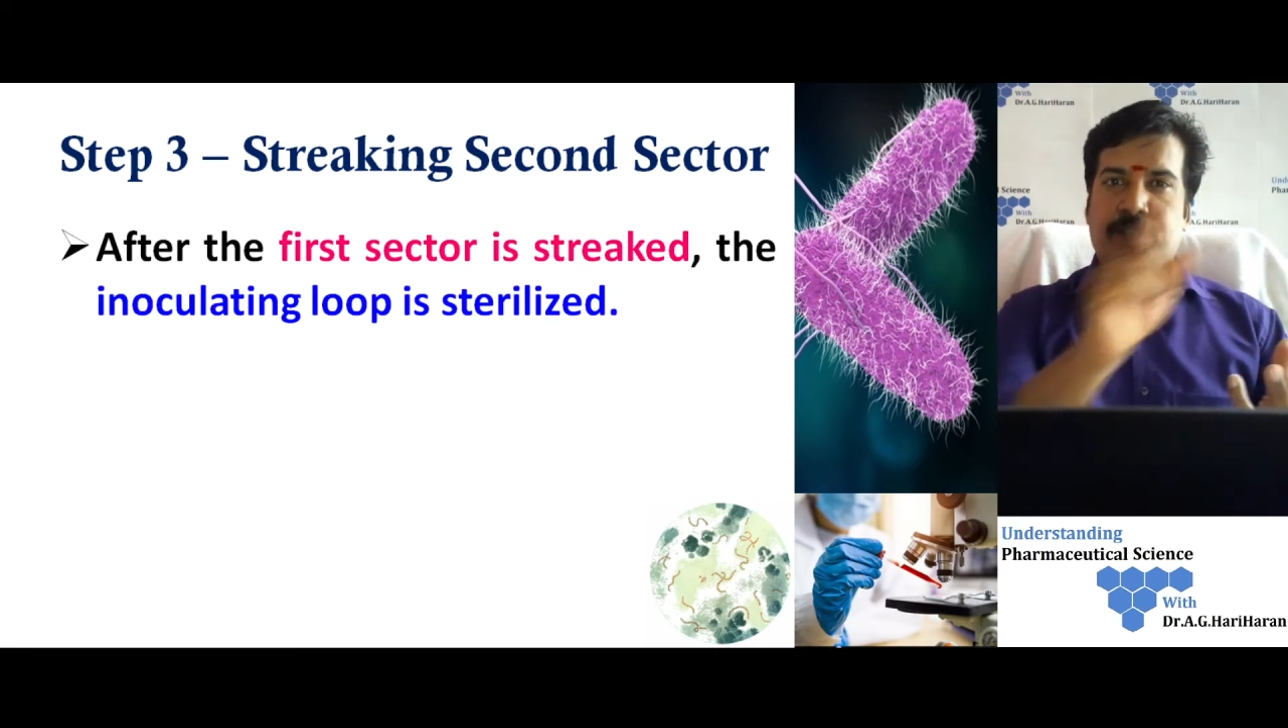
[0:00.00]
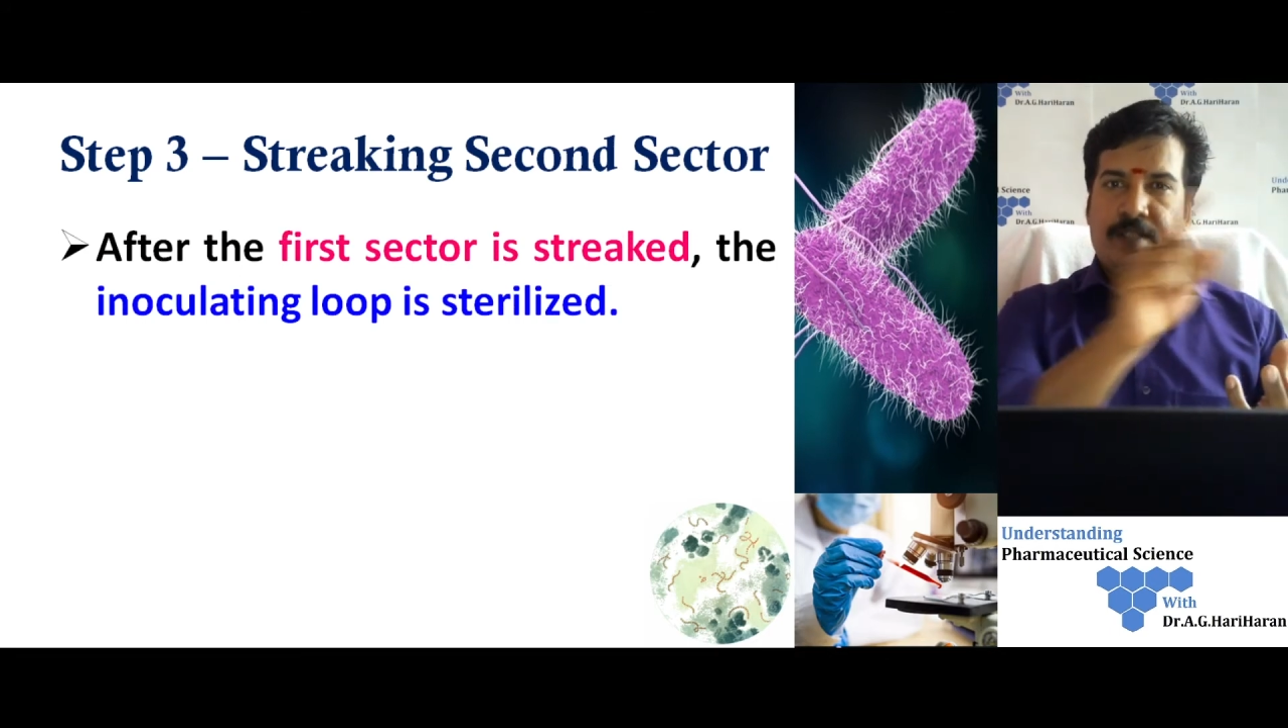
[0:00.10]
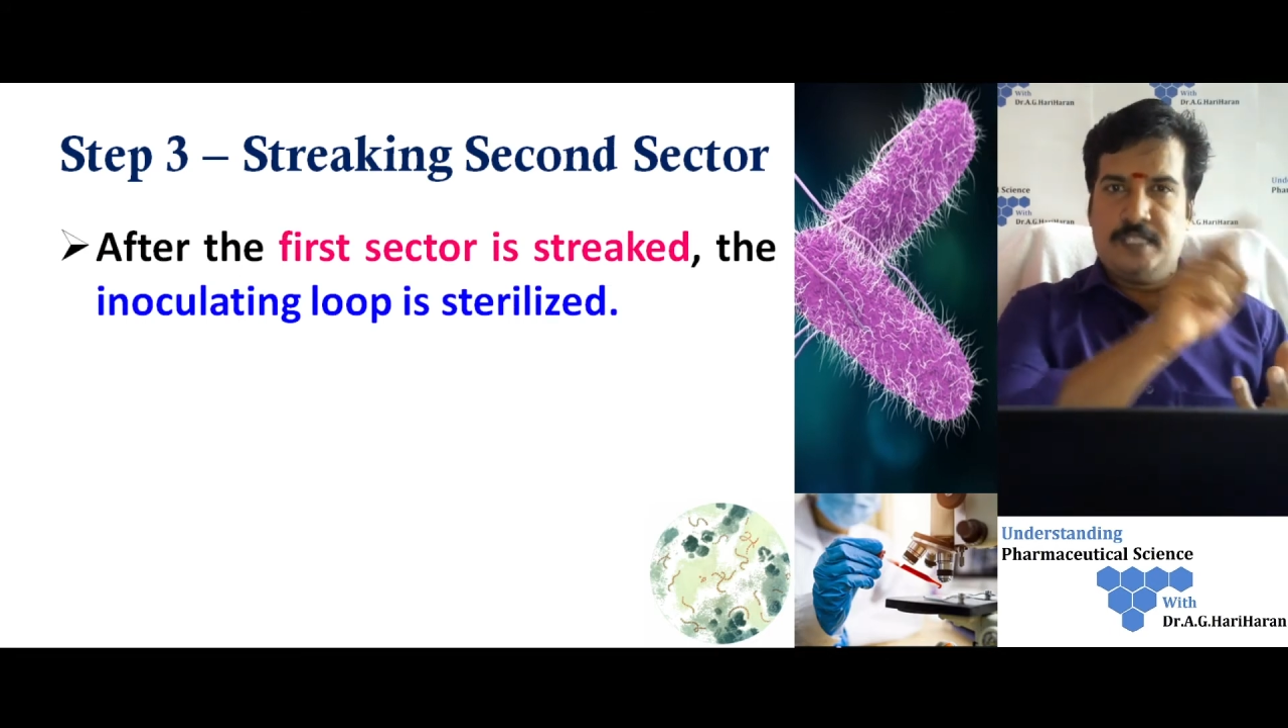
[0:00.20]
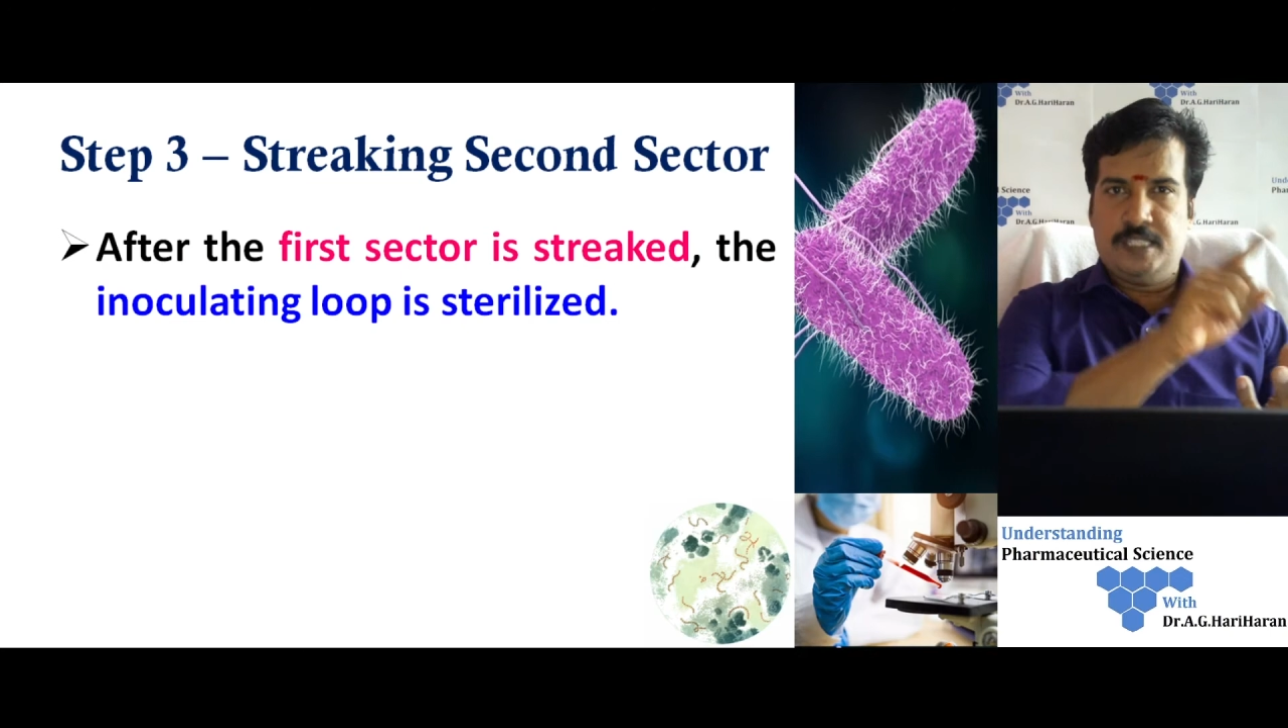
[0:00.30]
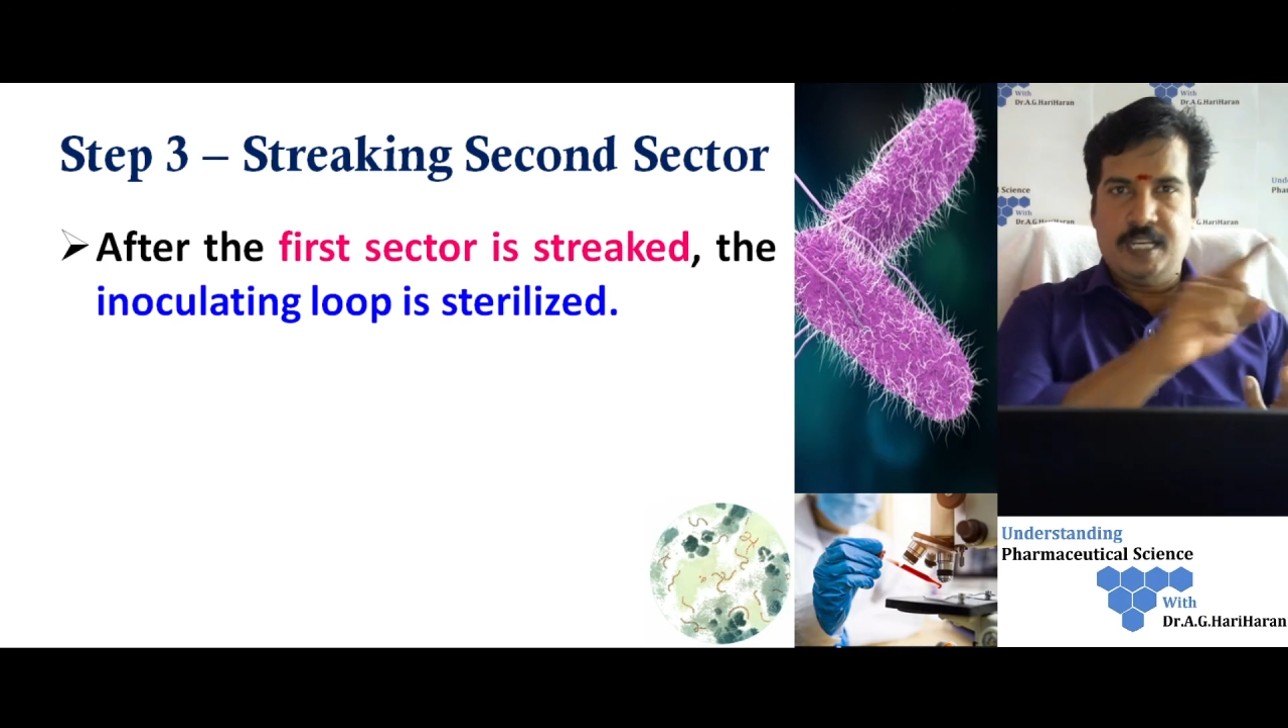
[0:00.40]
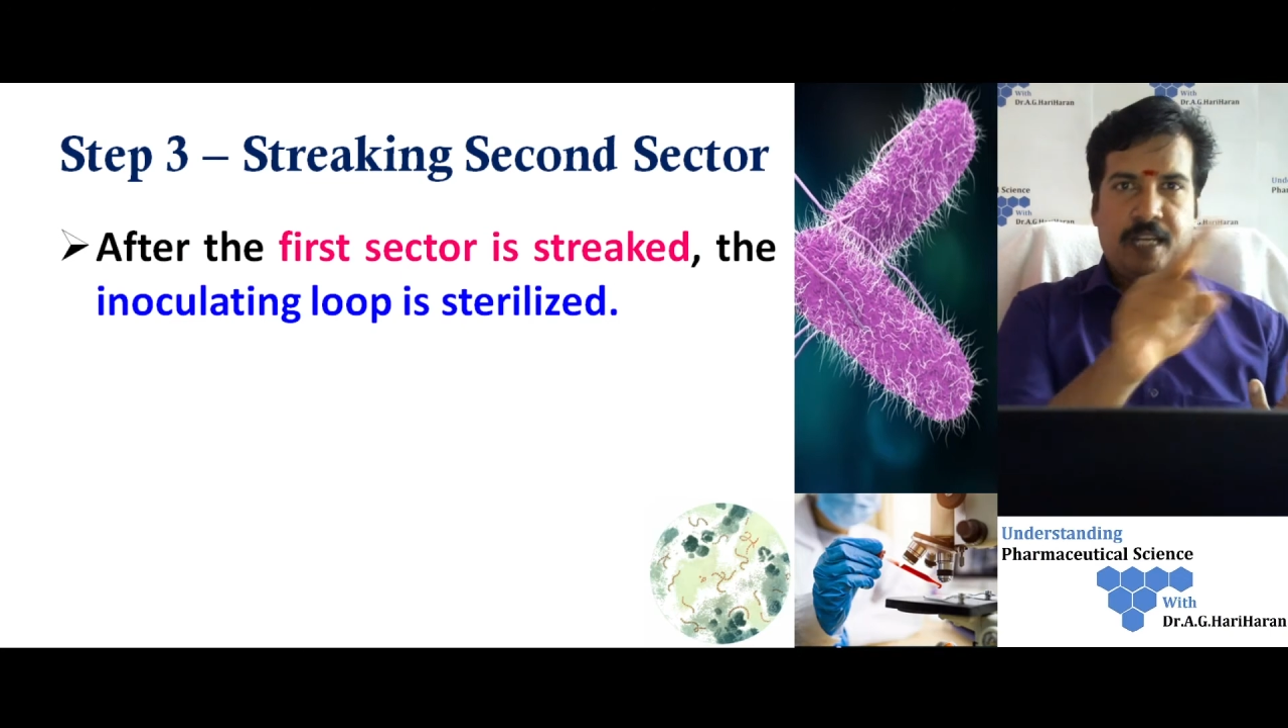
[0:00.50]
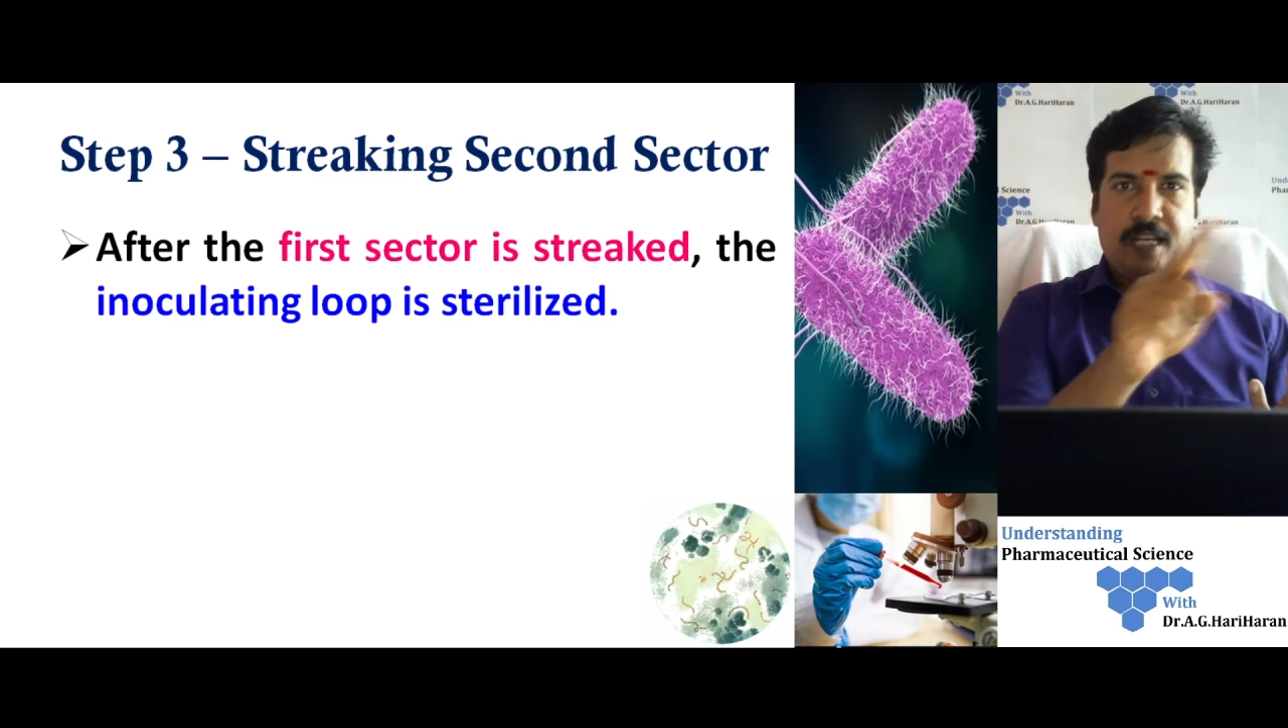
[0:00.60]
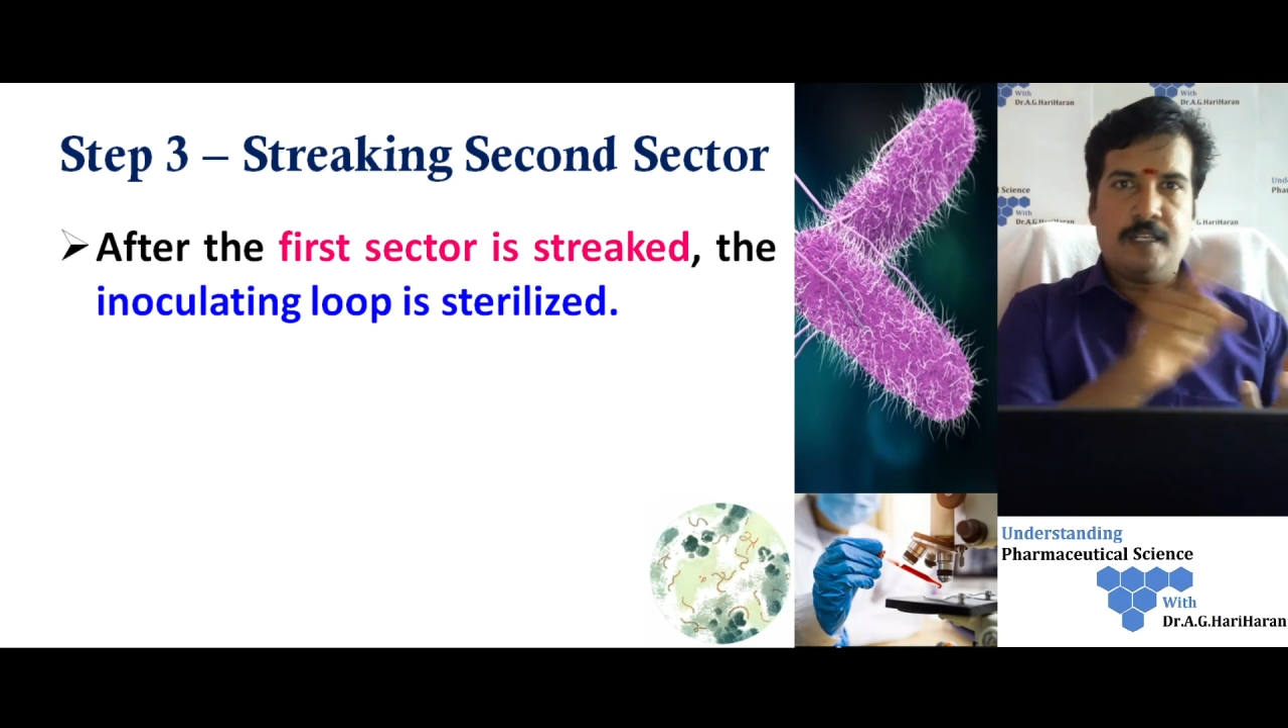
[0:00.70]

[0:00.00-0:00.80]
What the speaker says: streaked